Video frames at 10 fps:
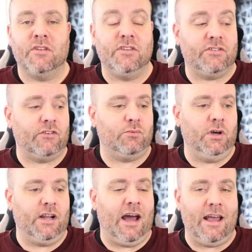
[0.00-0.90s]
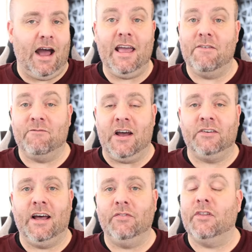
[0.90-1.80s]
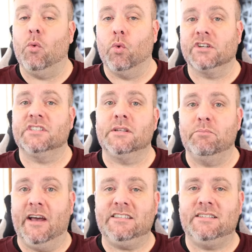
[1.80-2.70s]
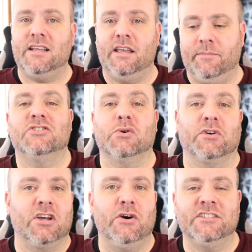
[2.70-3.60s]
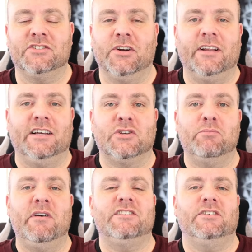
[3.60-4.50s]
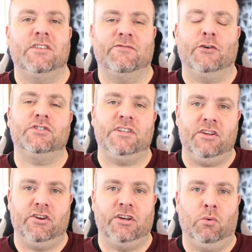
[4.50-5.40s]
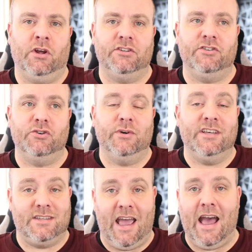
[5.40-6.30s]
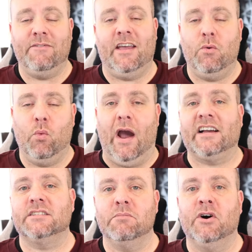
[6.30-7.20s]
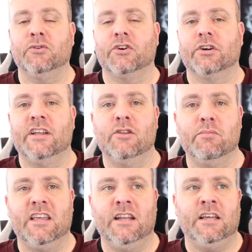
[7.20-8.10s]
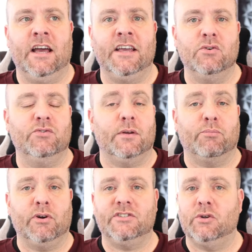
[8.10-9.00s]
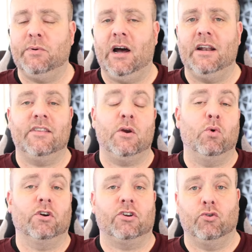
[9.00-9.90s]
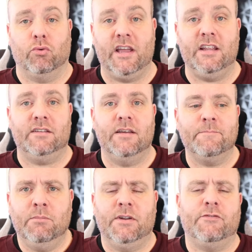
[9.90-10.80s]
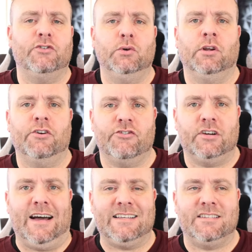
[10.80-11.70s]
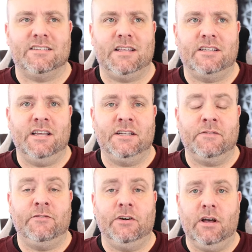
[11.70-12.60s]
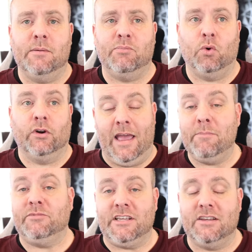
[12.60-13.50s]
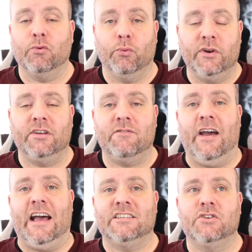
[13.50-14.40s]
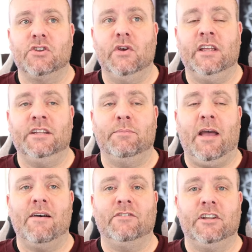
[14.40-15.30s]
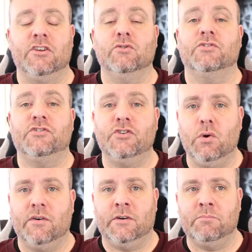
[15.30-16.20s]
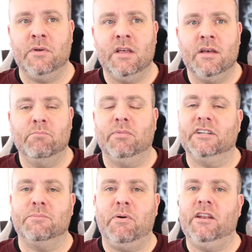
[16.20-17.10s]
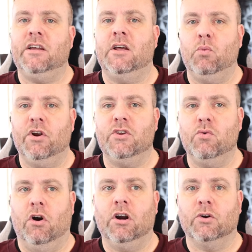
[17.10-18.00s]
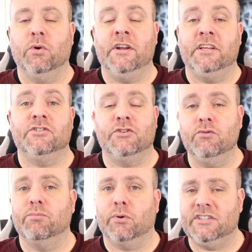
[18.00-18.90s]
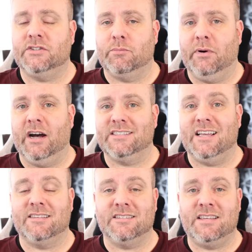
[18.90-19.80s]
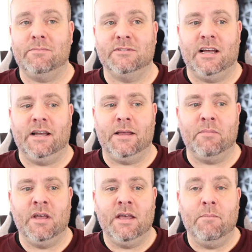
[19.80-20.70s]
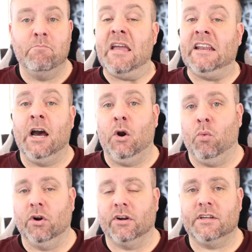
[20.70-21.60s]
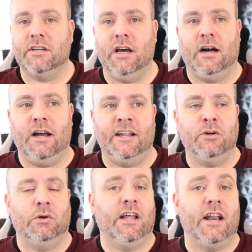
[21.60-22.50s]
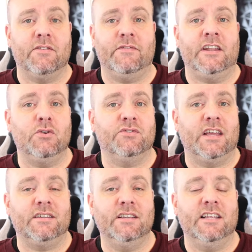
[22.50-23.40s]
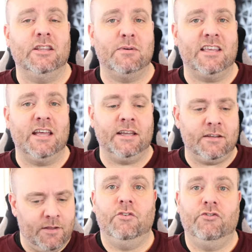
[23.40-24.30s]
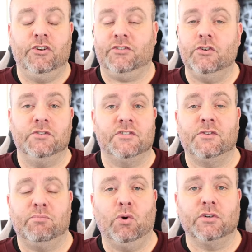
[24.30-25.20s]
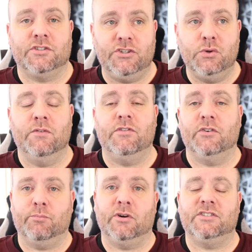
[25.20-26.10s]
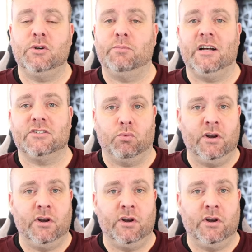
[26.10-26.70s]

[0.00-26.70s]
This is what I, I have found out that works the best. So we're going to go ahead and start out. So basically the first thing you're going to want to do is have a wax melter. In the beginning, I used a Presto pot. They work great. But if you're doing larger classes, they tend to fill up or empty really fast. So you end up having to use two of them. But depending on where you are, running two Presto pots at the same time may not work. Uh, I know a lot of the venues I did in the beginning just couldn't support two of those Presto pots